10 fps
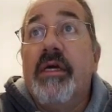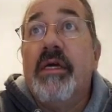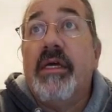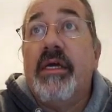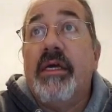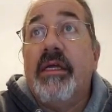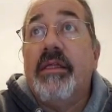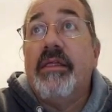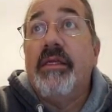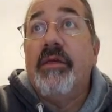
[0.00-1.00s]

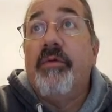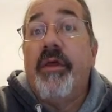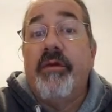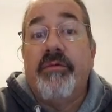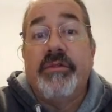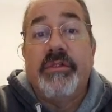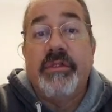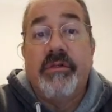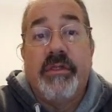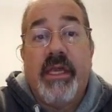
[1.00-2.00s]
and the weather was
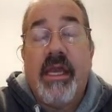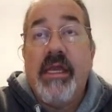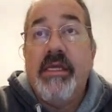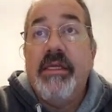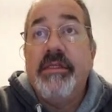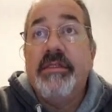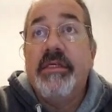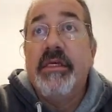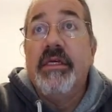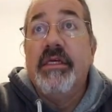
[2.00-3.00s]
still in the 80s,
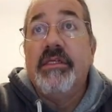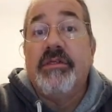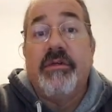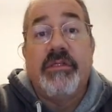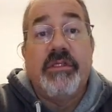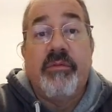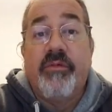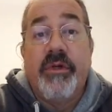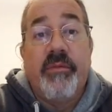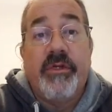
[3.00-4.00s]
so it's still
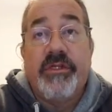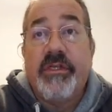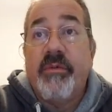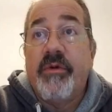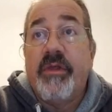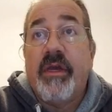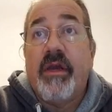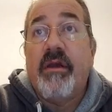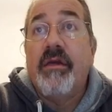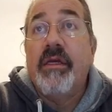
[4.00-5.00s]
pretty much summer
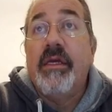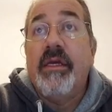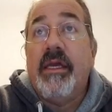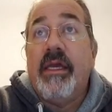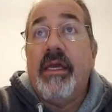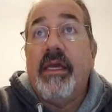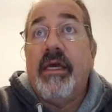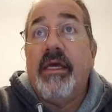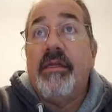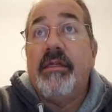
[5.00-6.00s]
there,
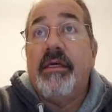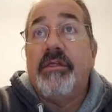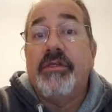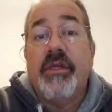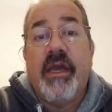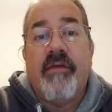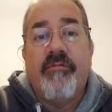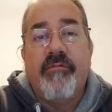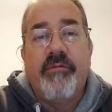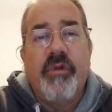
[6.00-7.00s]
and so you have
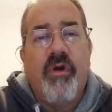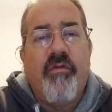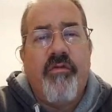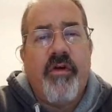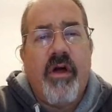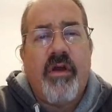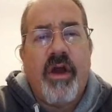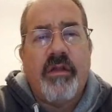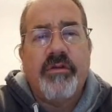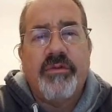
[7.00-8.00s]
no fall
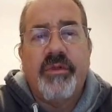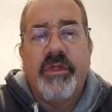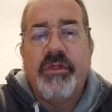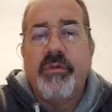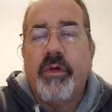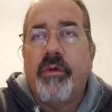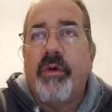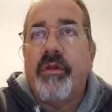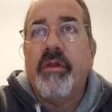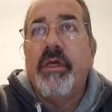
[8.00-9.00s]
colors really to work
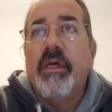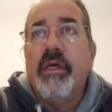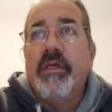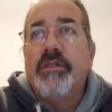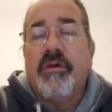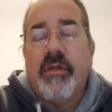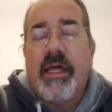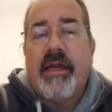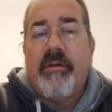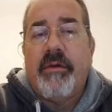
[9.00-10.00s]
with, so a
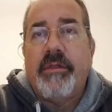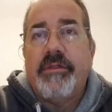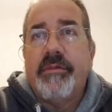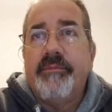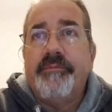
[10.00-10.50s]
lot of greens.